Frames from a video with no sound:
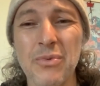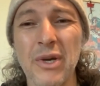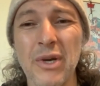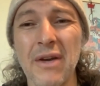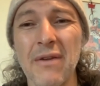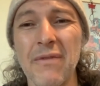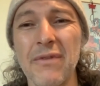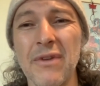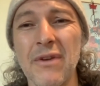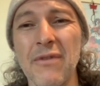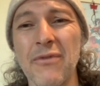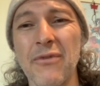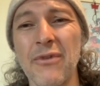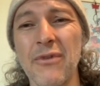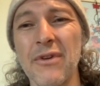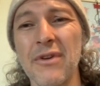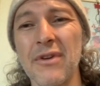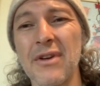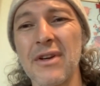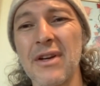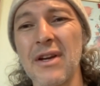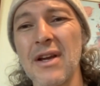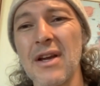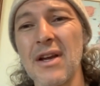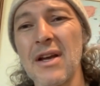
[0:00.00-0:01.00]
We have different
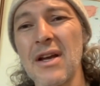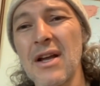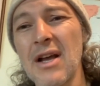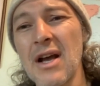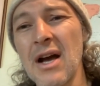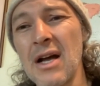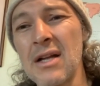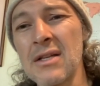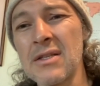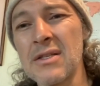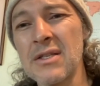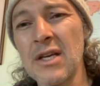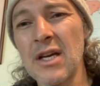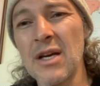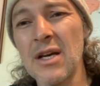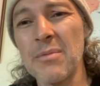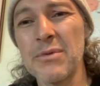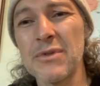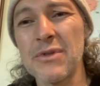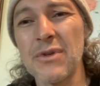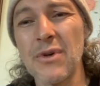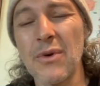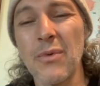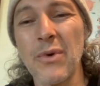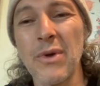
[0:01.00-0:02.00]

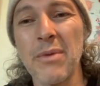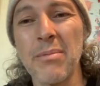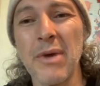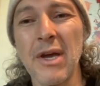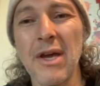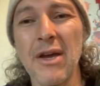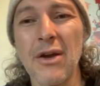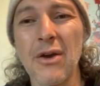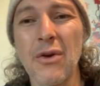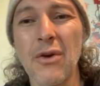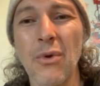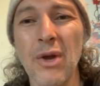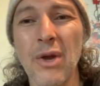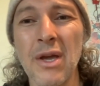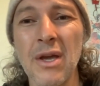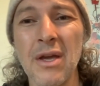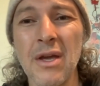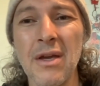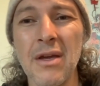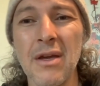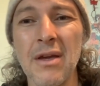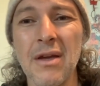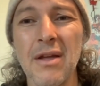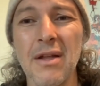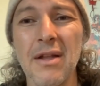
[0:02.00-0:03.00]
concepts, so we may
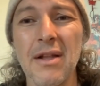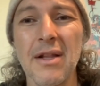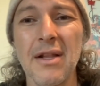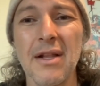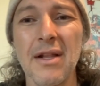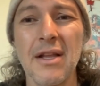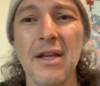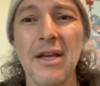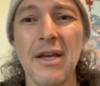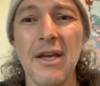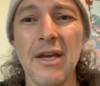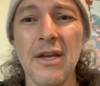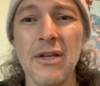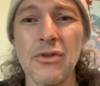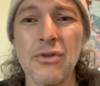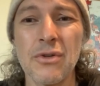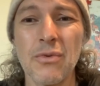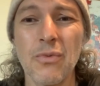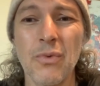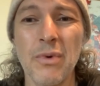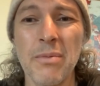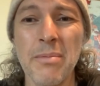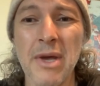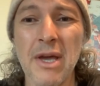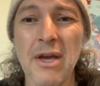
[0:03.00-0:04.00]
agree
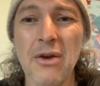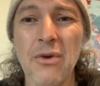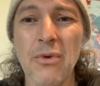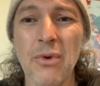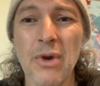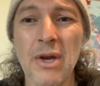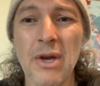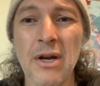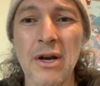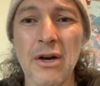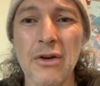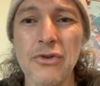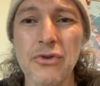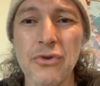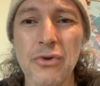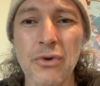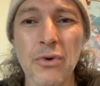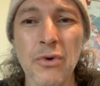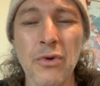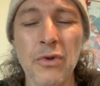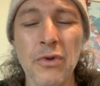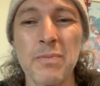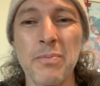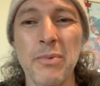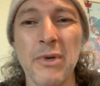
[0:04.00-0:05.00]
in our
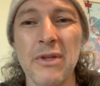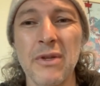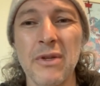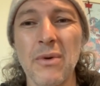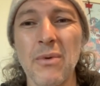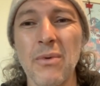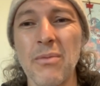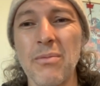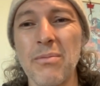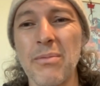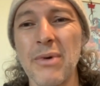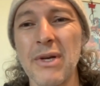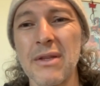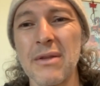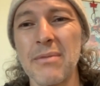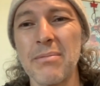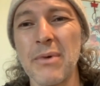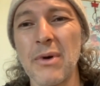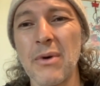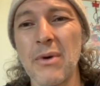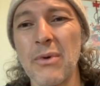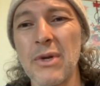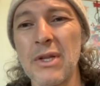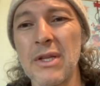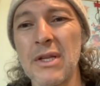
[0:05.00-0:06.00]
truths, but
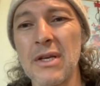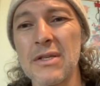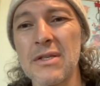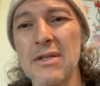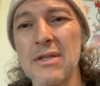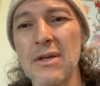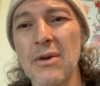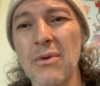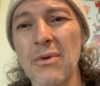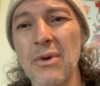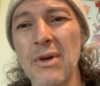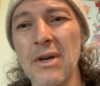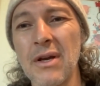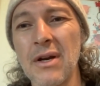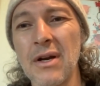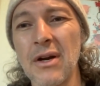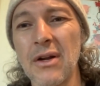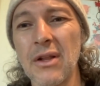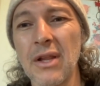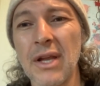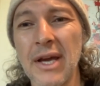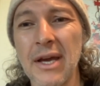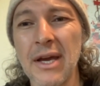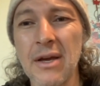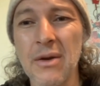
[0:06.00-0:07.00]
we disagree in
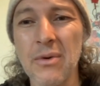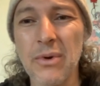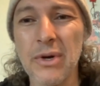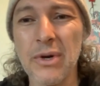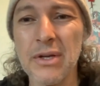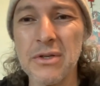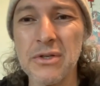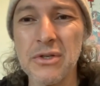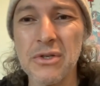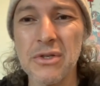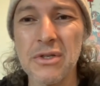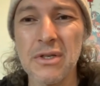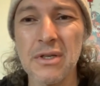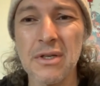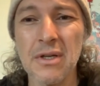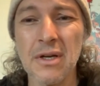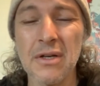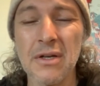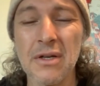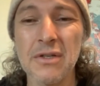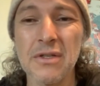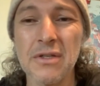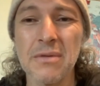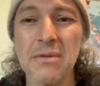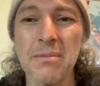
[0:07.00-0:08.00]
our language
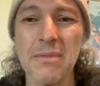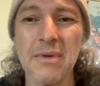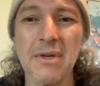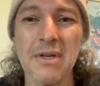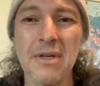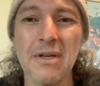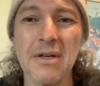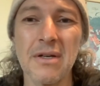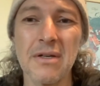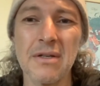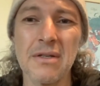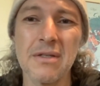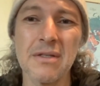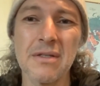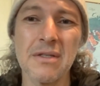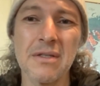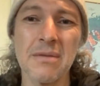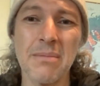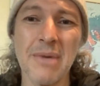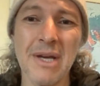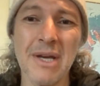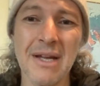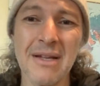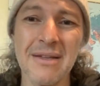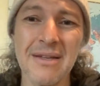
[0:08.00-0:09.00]
and our
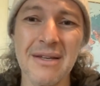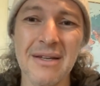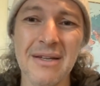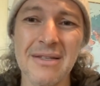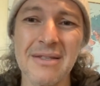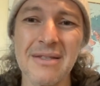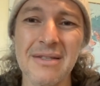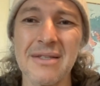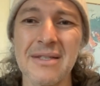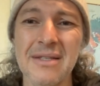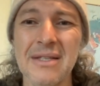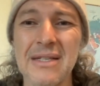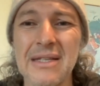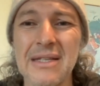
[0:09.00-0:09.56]
semantics.